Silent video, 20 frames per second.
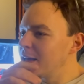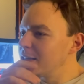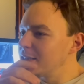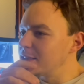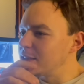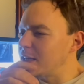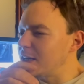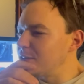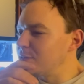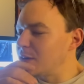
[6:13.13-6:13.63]

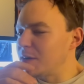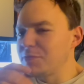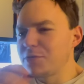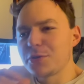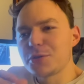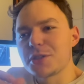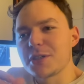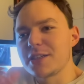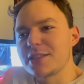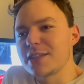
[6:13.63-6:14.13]
So
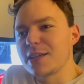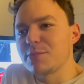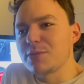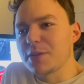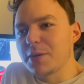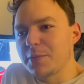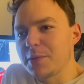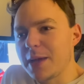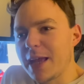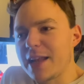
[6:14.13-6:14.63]
unfortunately, it seems
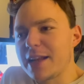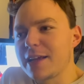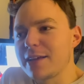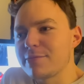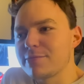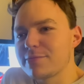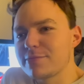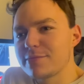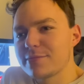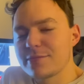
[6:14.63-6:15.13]
like we're
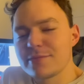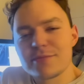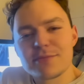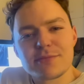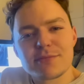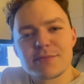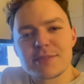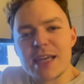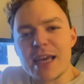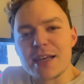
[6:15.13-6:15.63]
getting
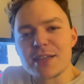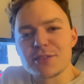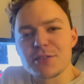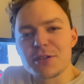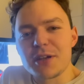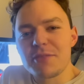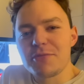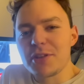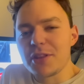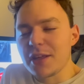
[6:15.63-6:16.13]
taxed
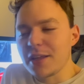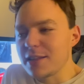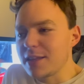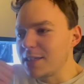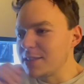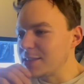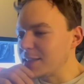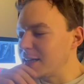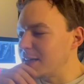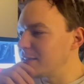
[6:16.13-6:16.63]
on everything
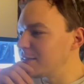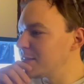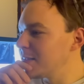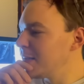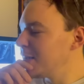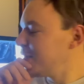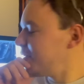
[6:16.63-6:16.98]
these days.